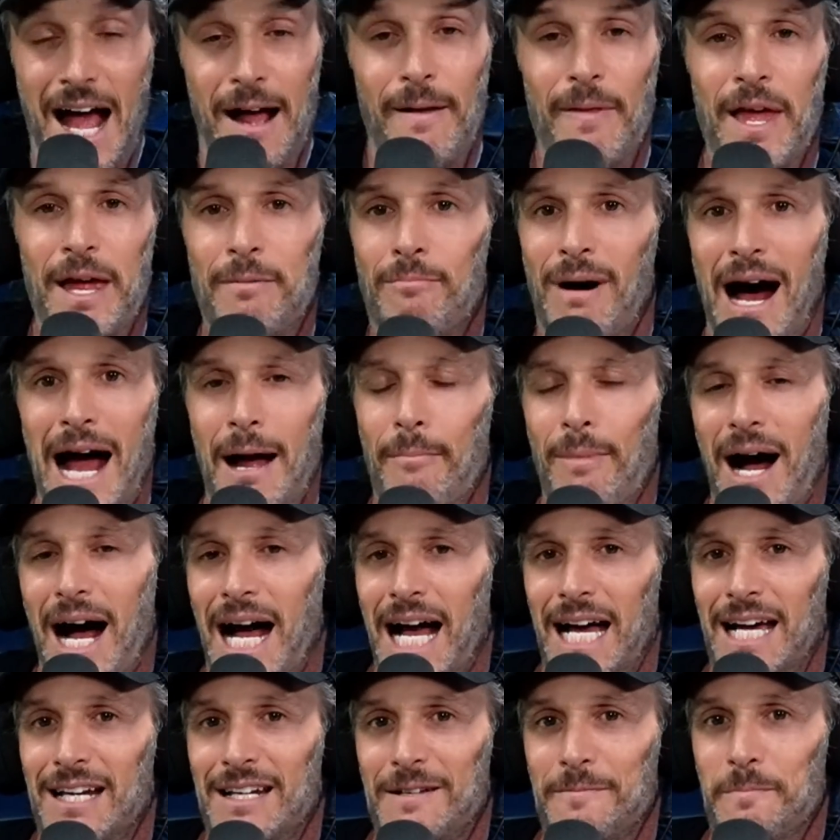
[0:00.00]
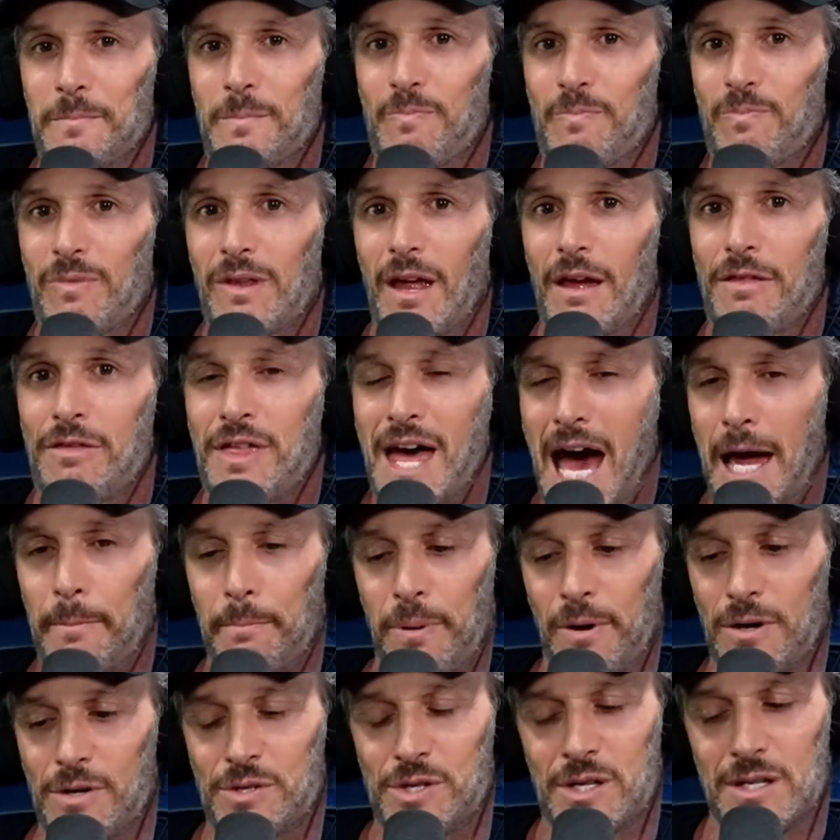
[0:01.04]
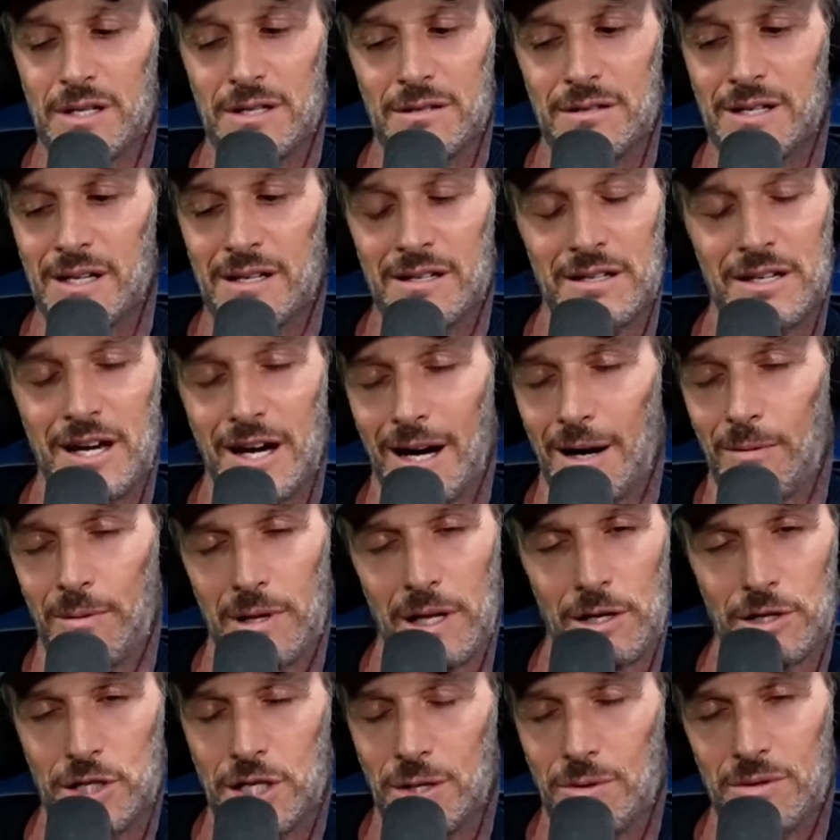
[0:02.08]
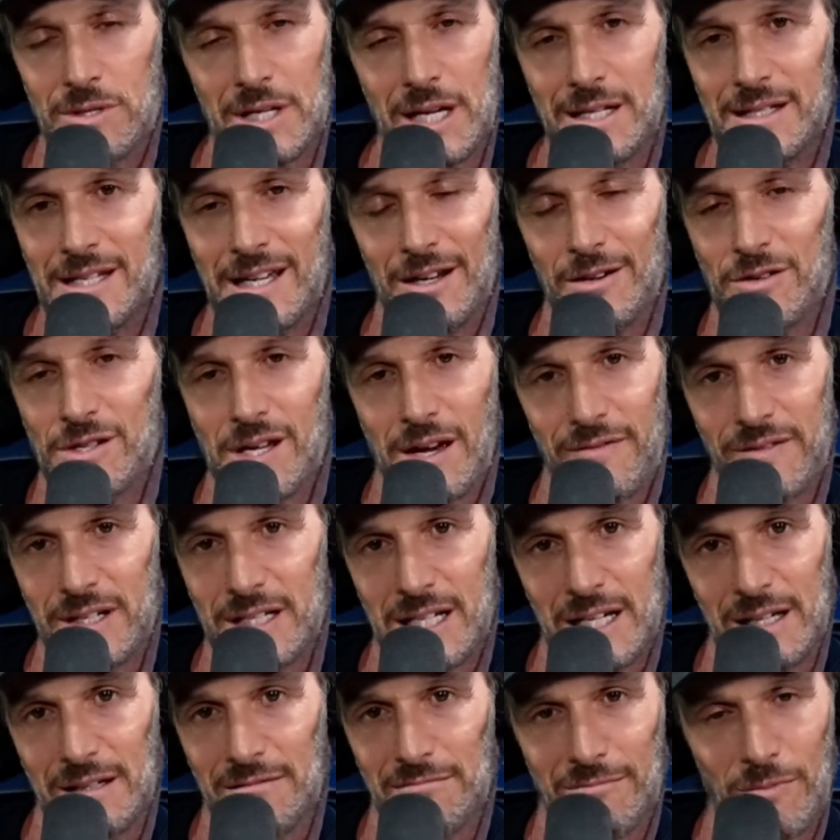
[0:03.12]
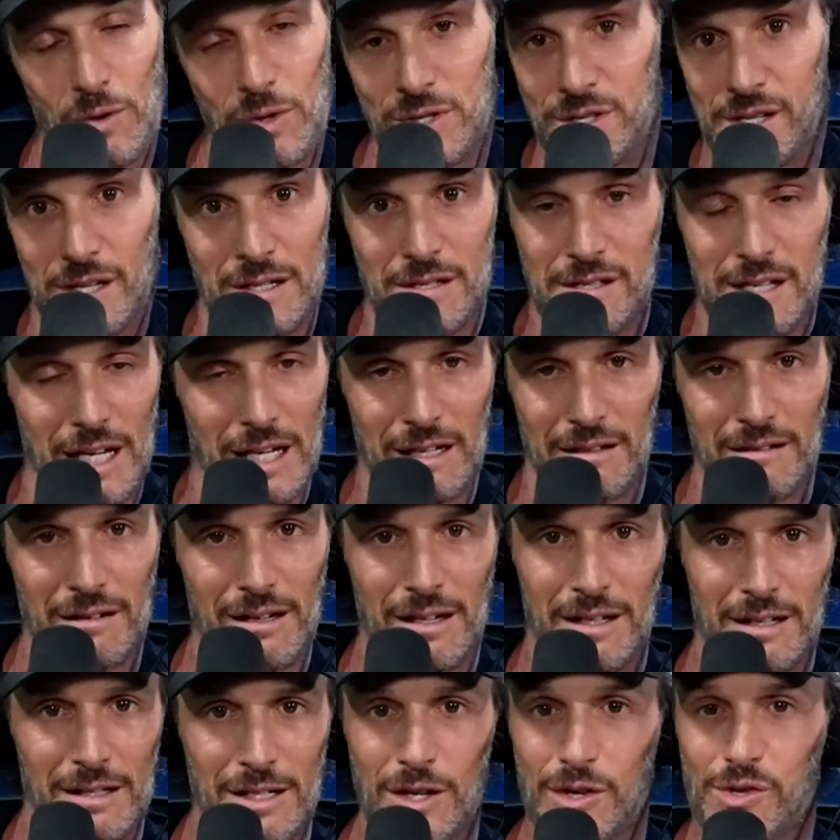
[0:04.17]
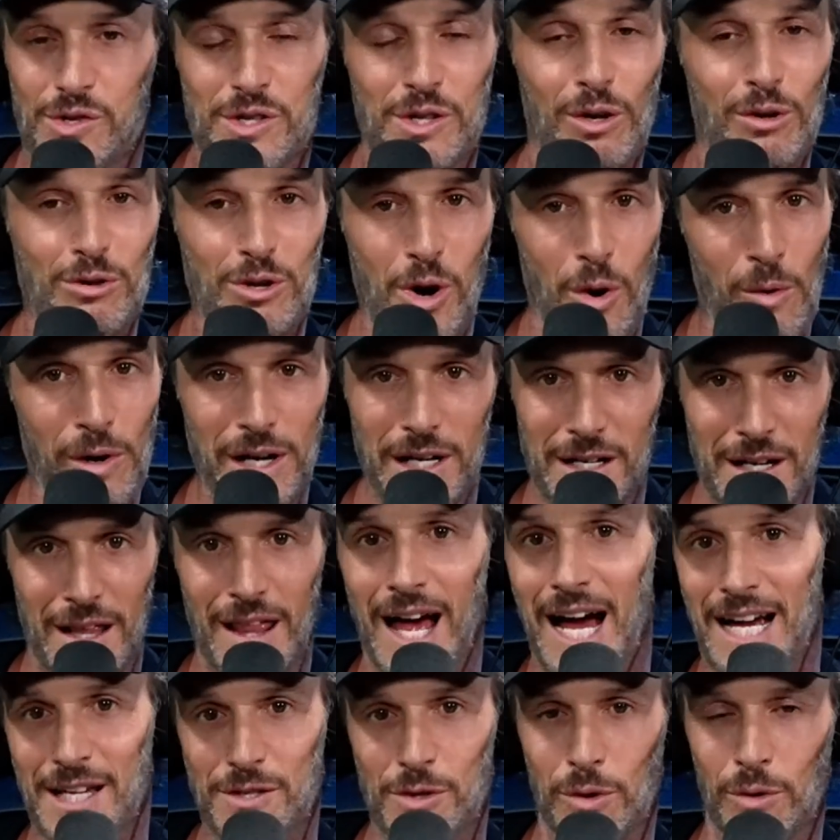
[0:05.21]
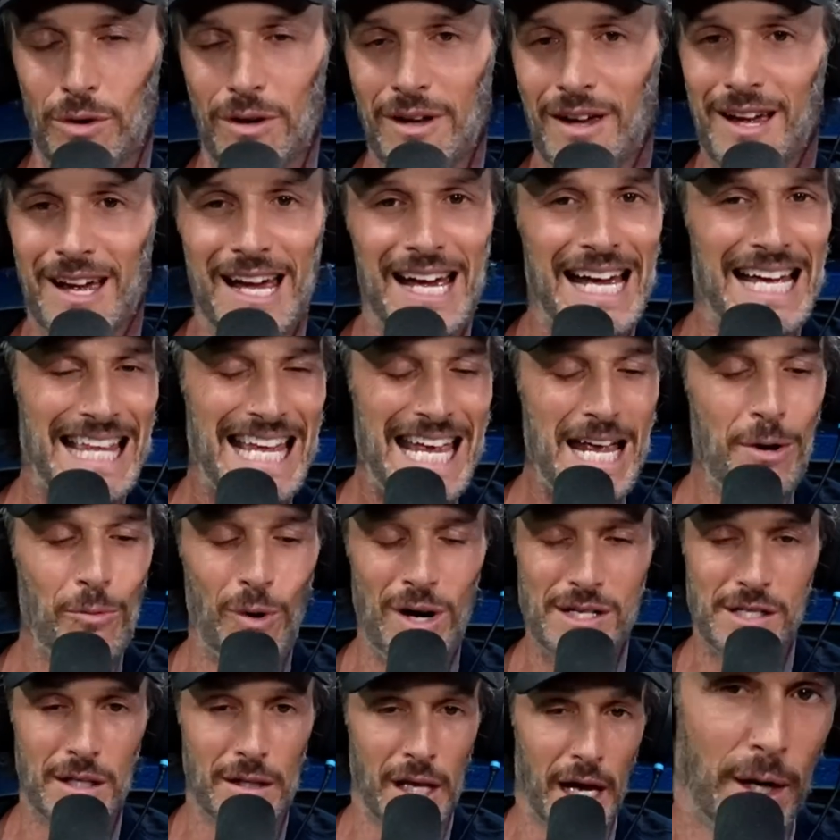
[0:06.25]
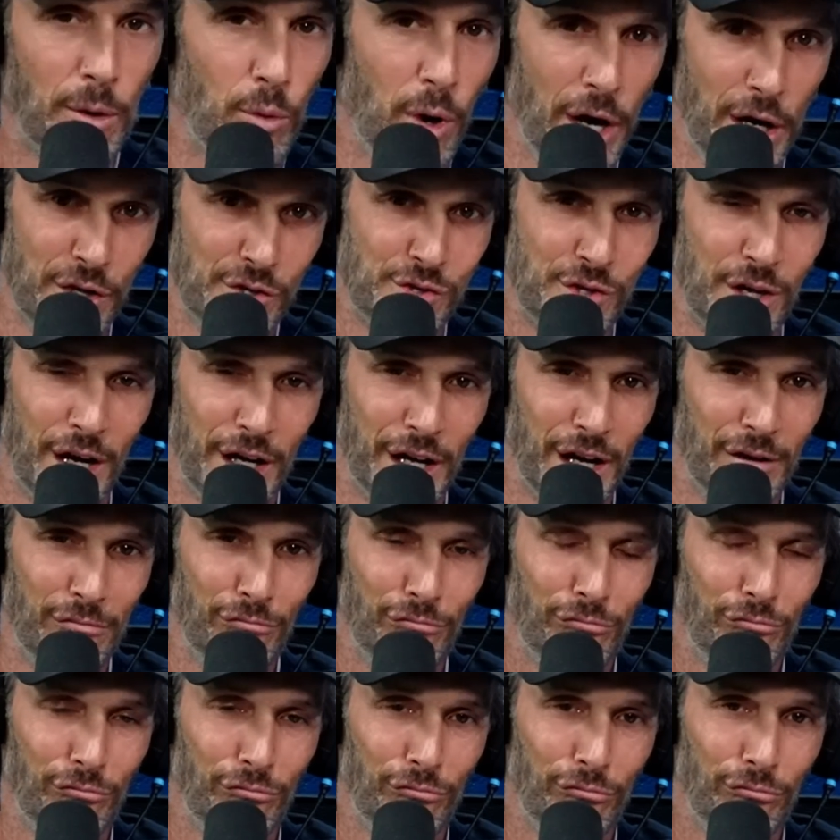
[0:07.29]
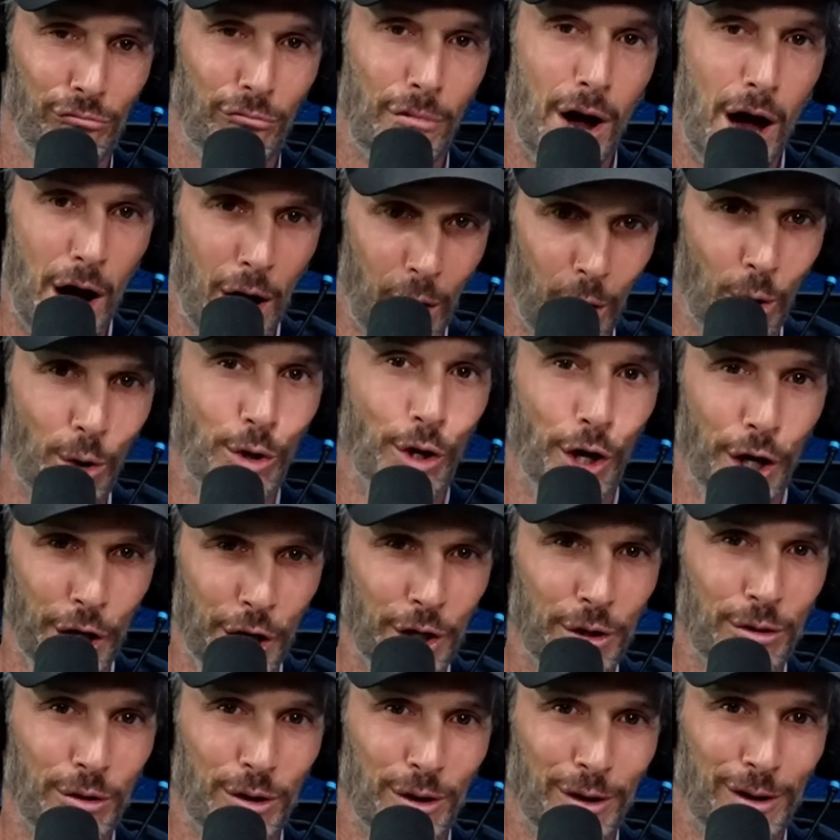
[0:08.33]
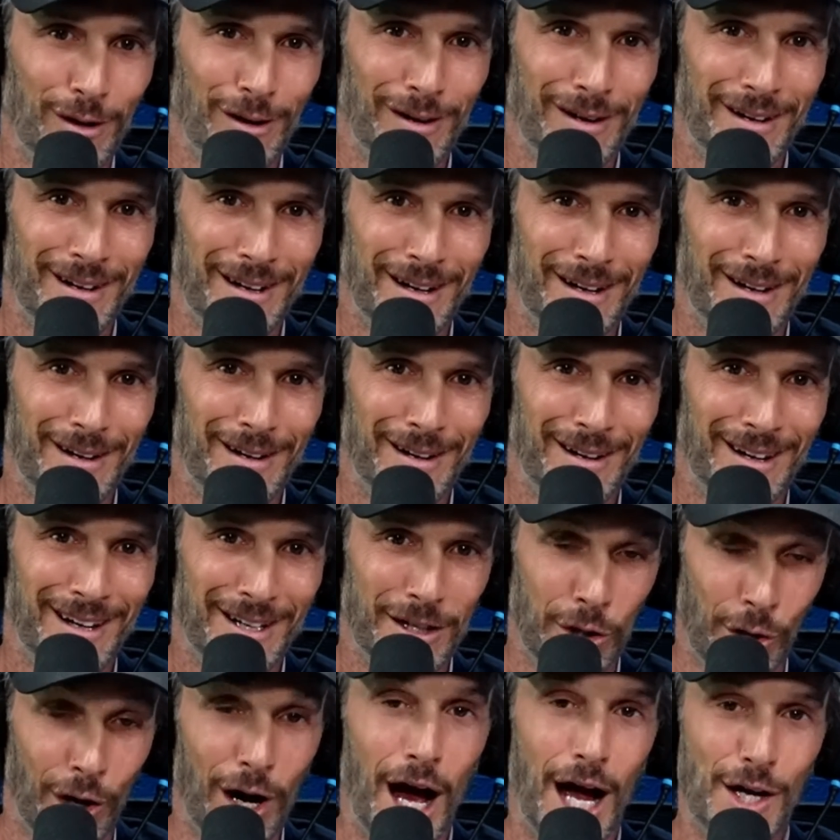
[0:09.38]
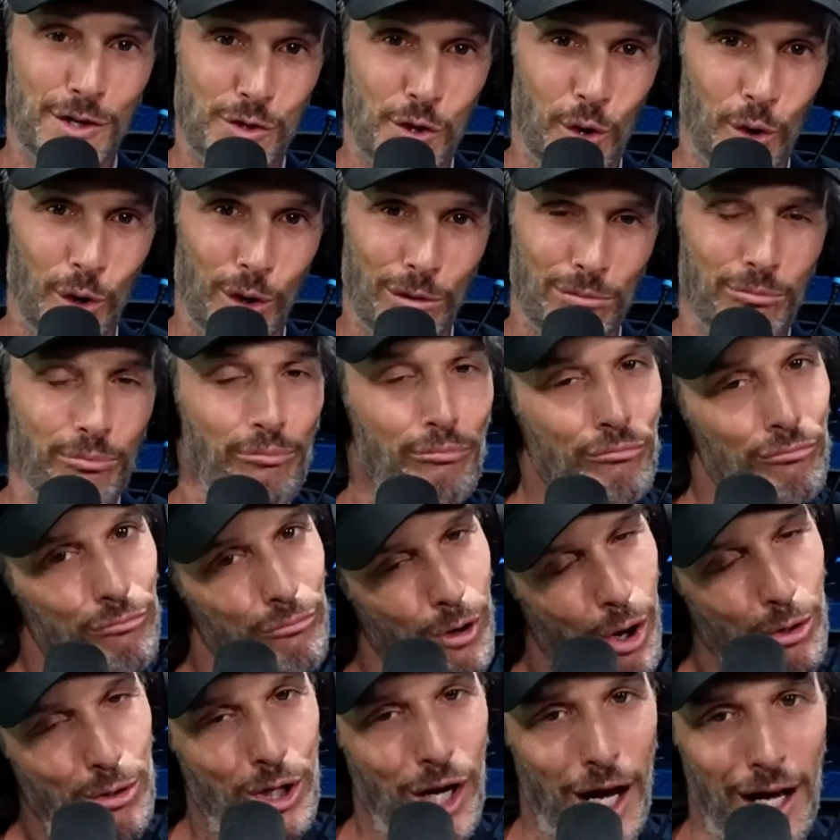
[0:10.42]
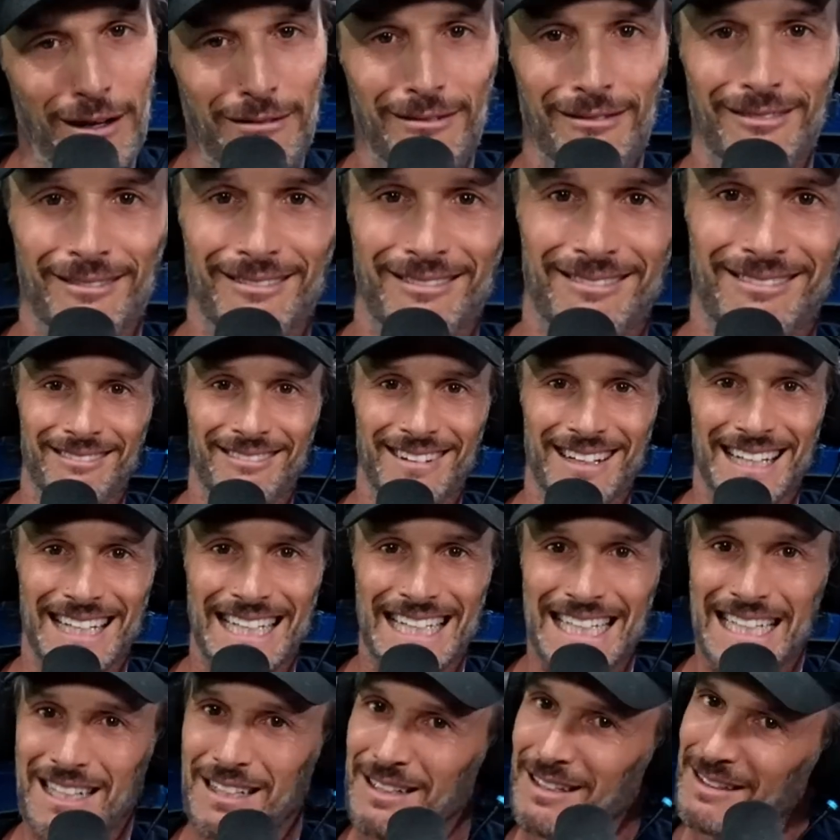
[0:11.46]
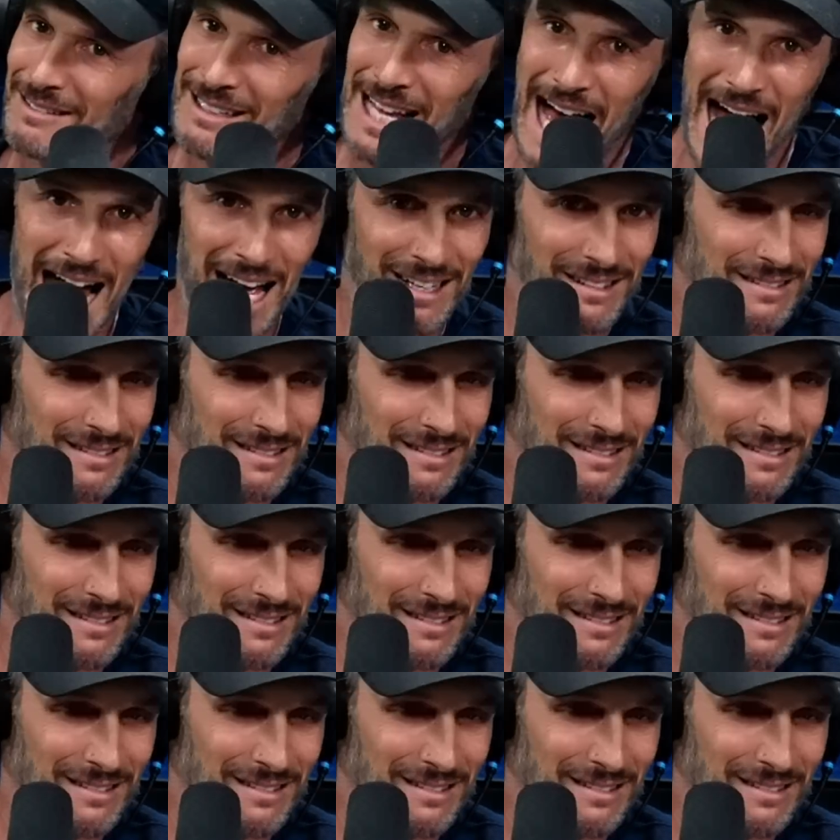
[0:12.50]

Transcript: In my mind, that person didn't care whether she was 18 or 17 or 16. You're still going into the high school. He wasn't like, wait a second, how old are you? You're in high school? Okay. Nah.